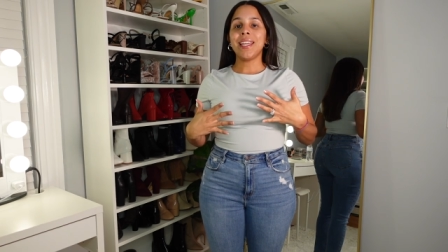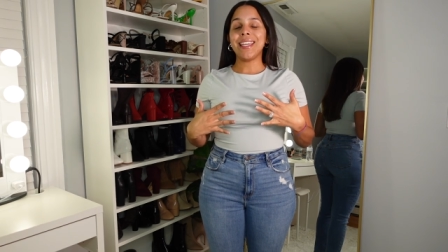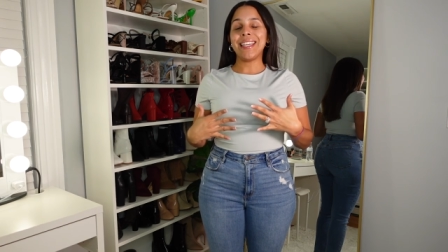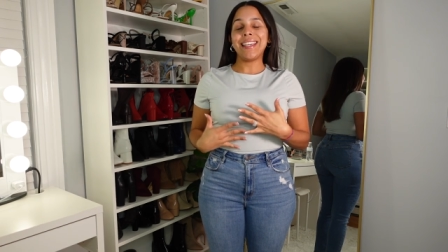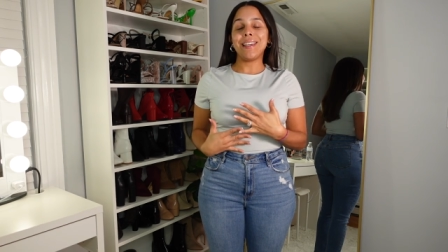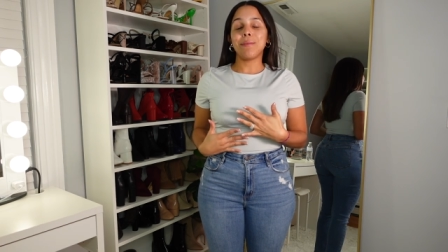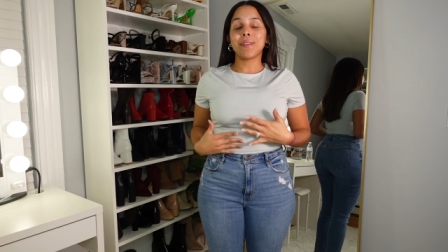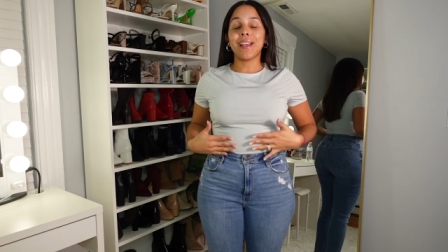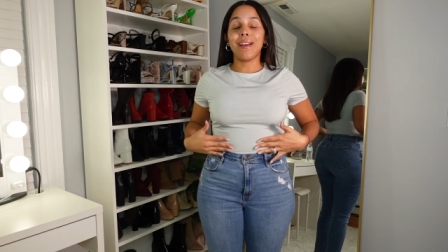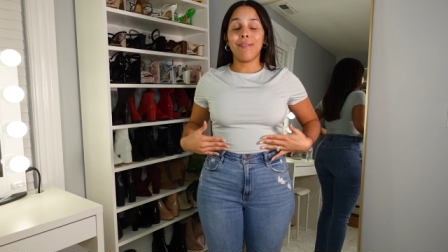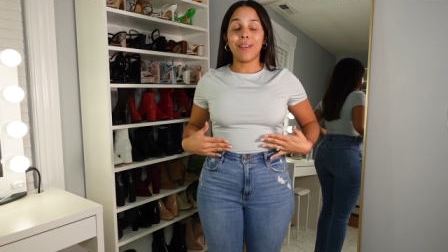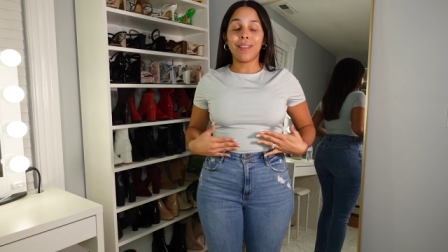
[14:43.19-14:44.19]
It keeps
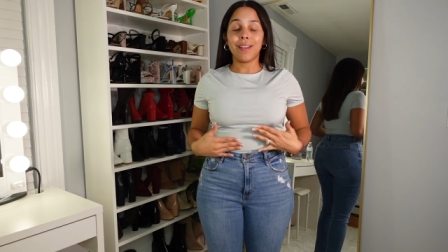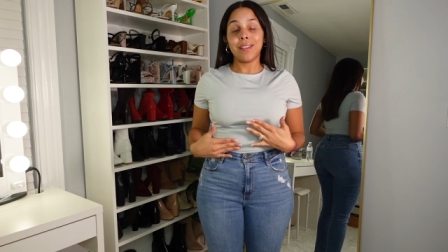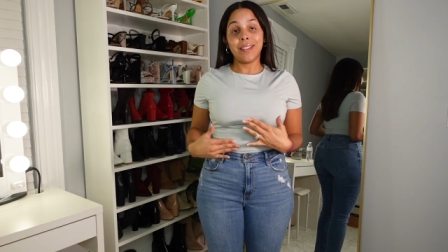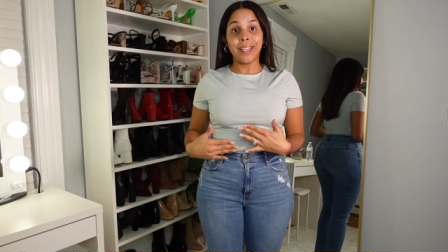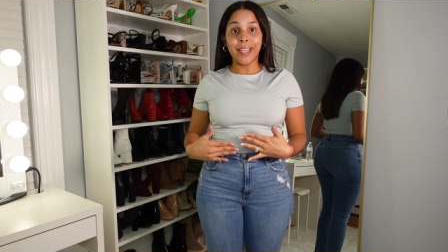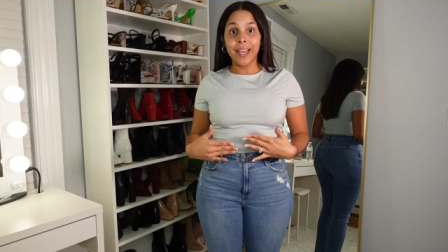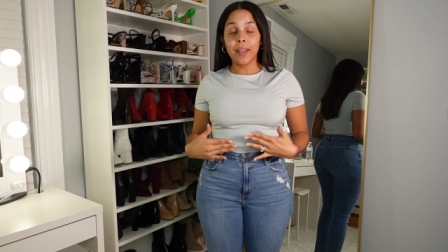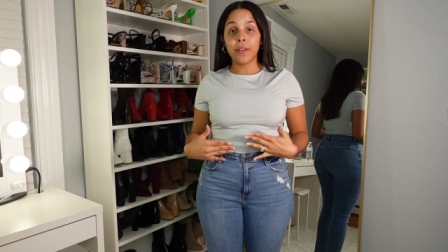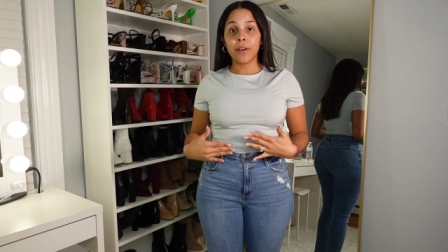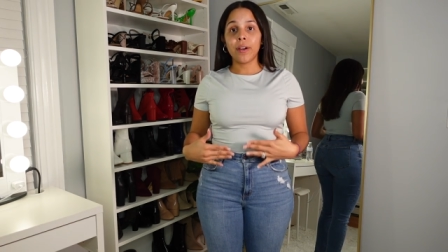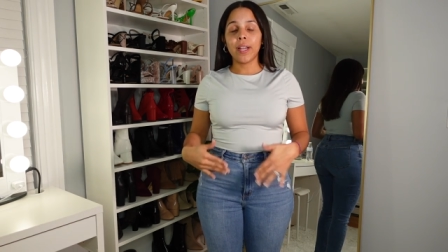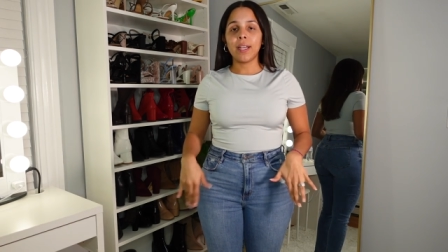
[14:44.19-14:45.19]
everything
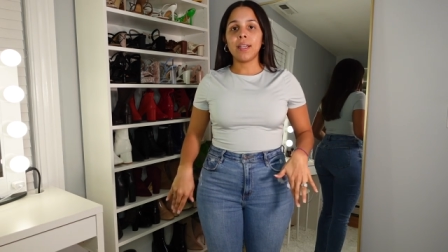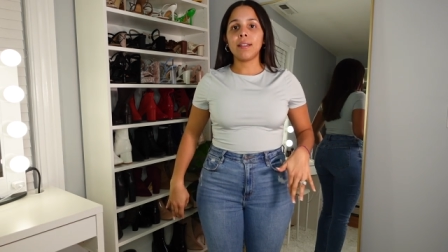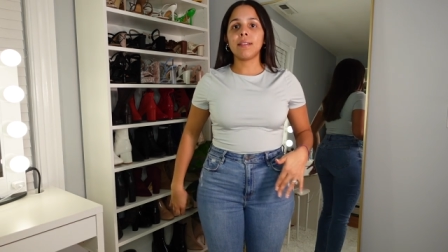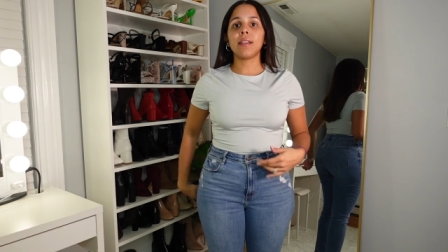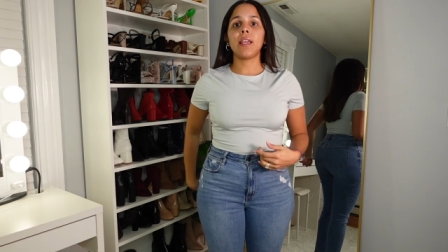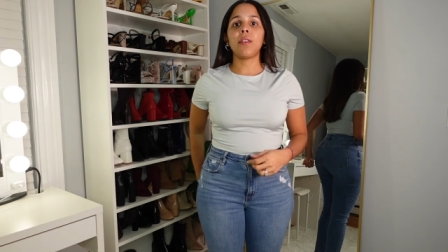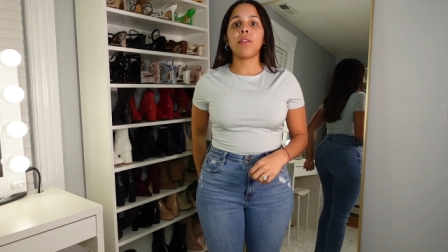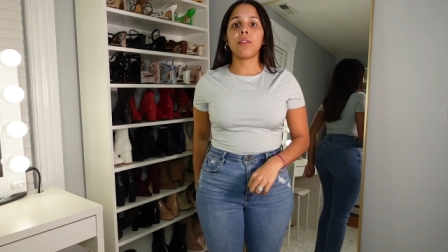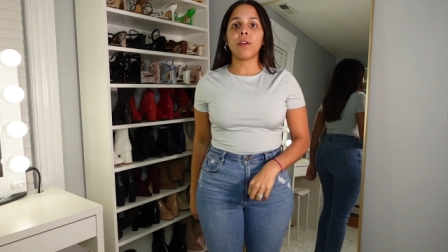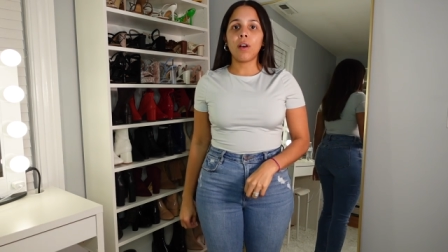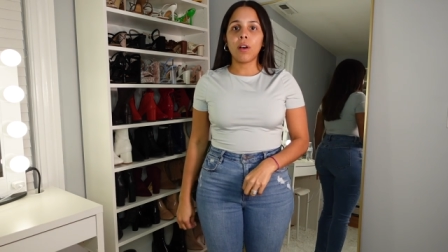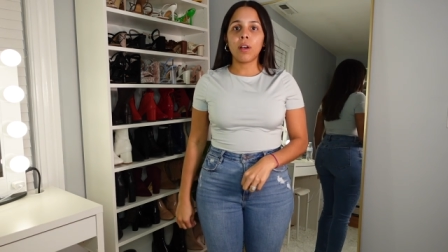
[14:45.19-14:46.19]
together and it is a
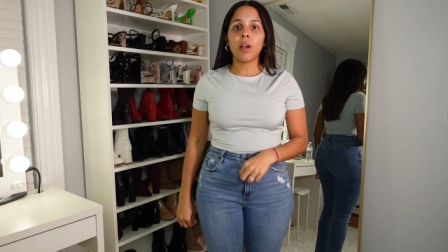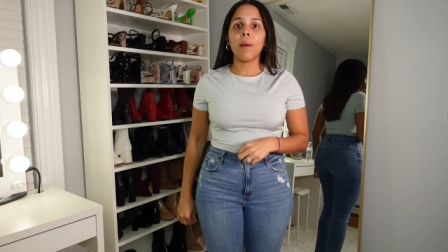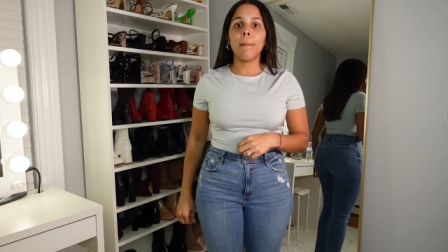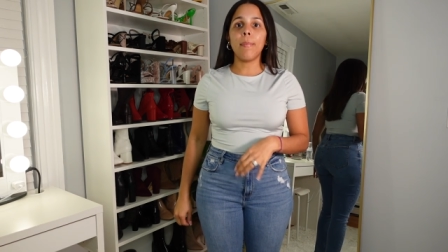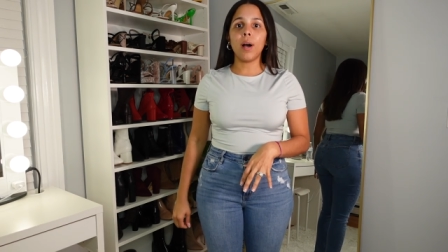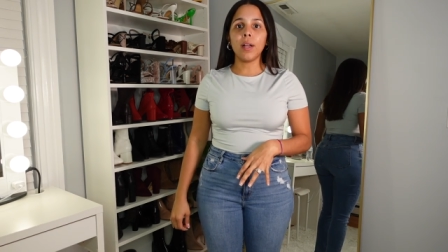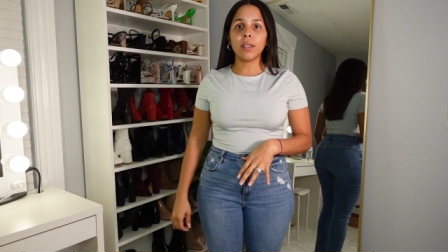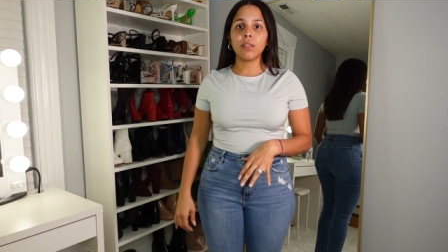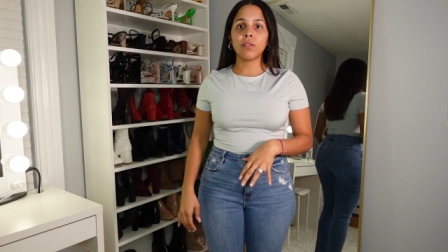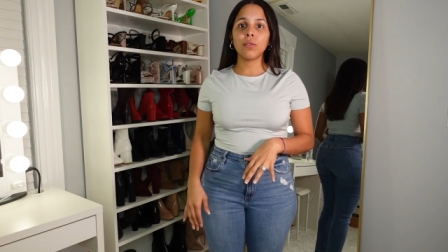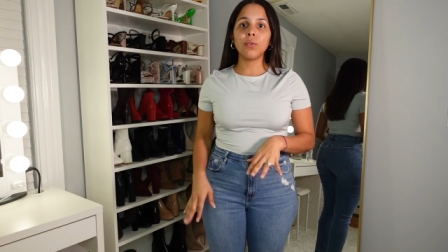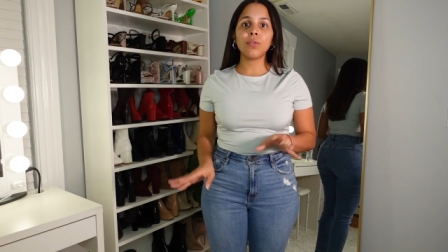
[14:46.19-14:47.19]
thong
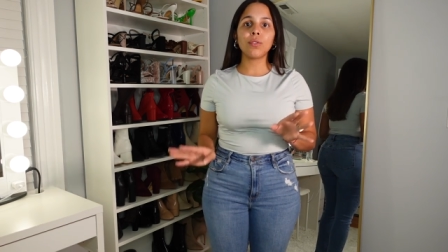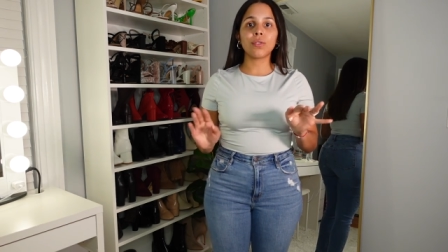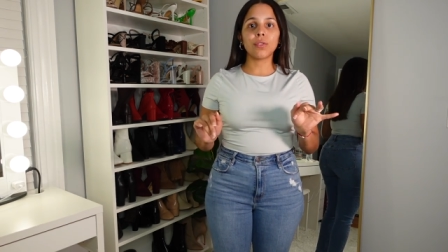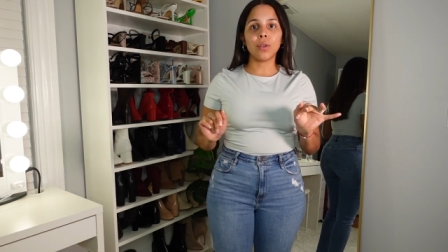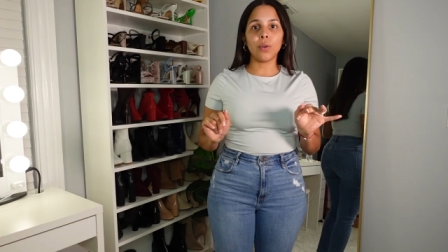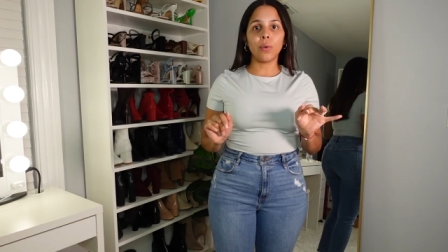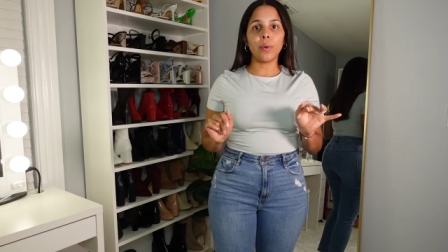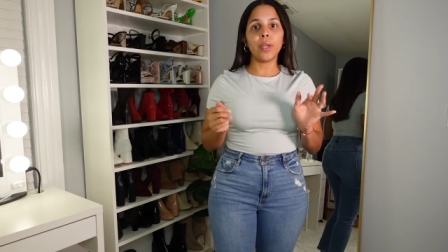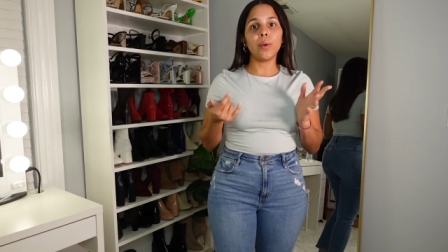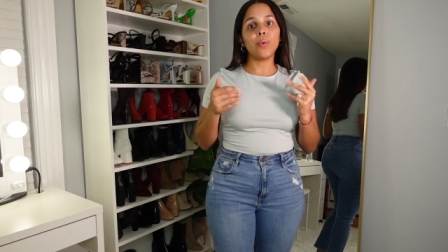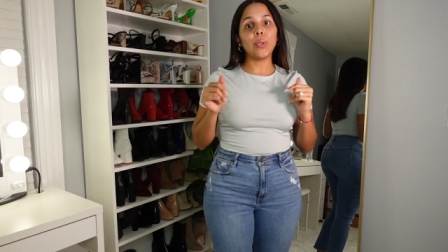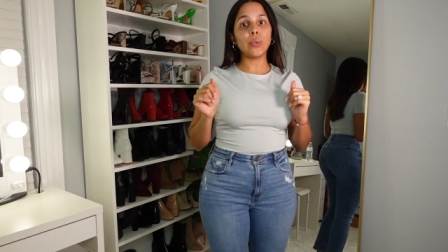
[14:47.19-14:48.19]
bodysuit, so
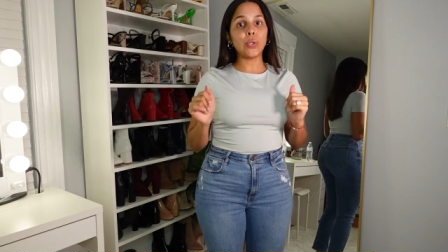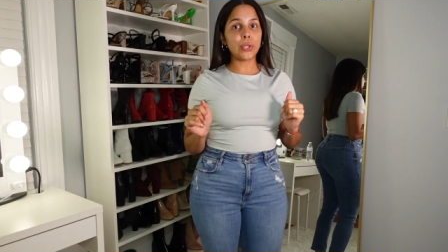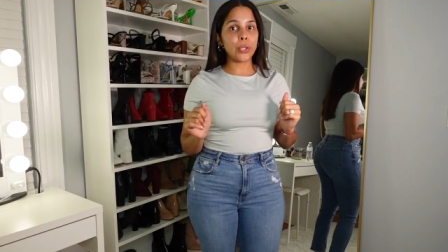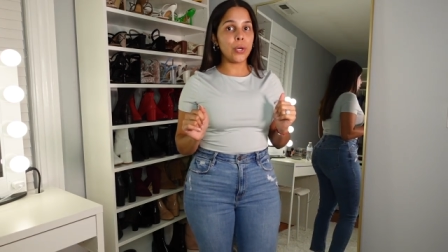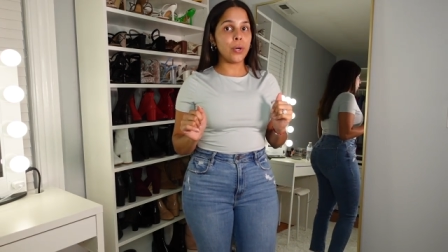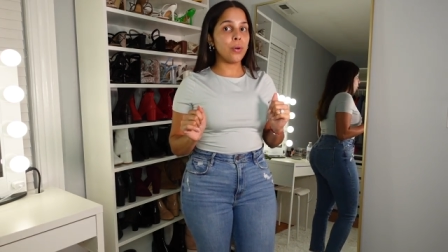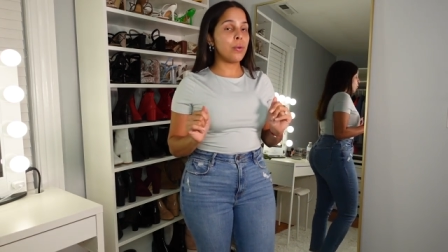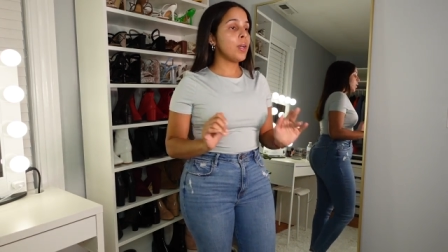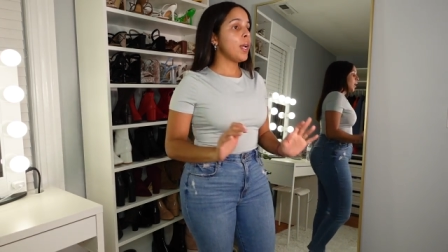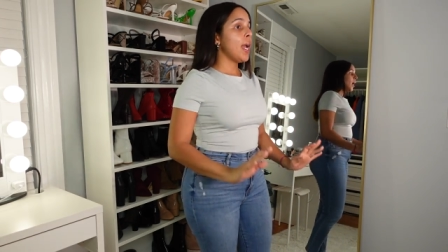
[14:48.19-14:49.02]
it won't show.